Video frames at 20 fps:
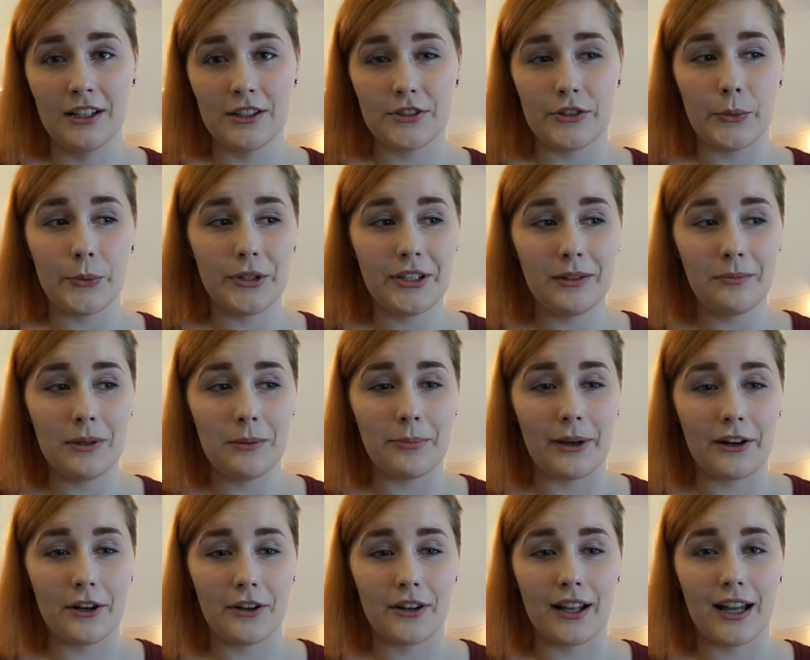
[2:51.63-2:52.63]
So wouldn't it be
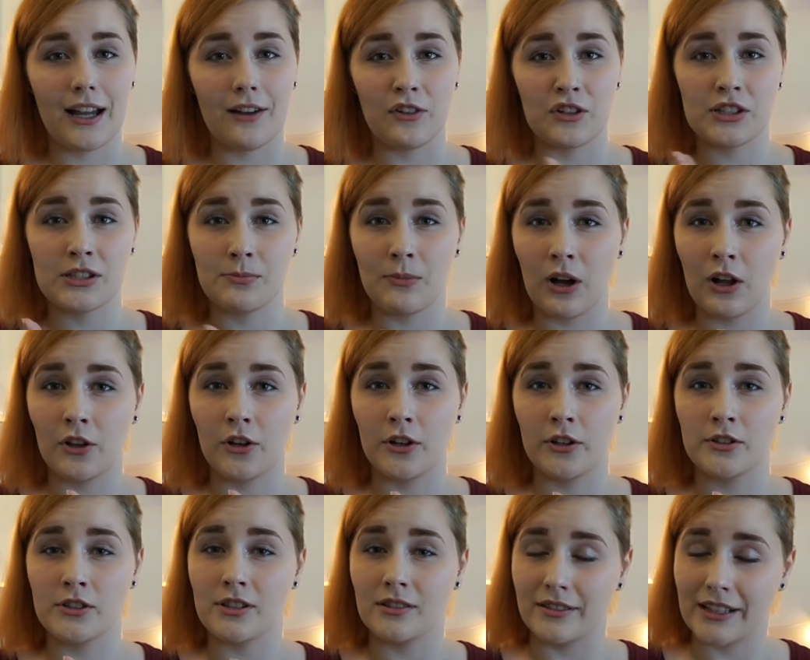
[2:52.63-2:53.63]
better to have a
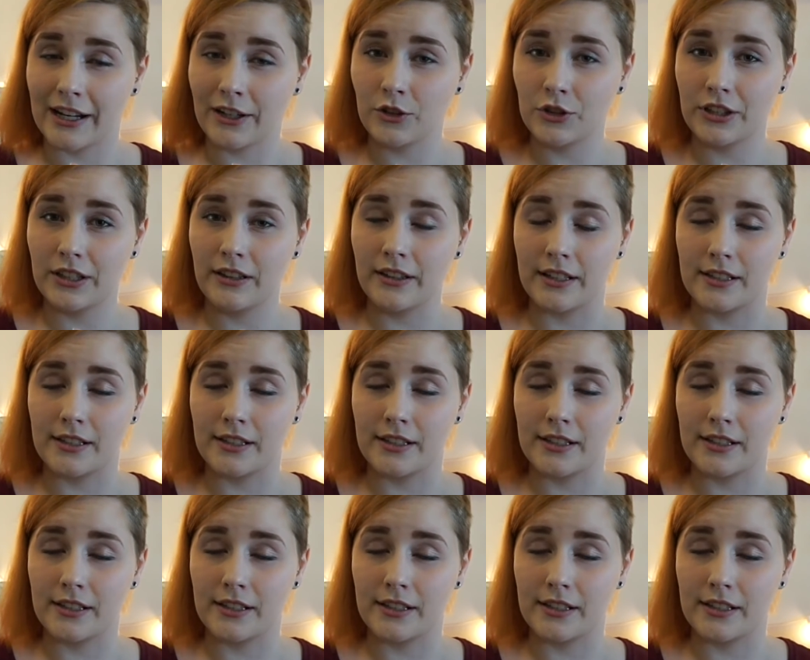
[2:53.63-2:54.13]
smaller selection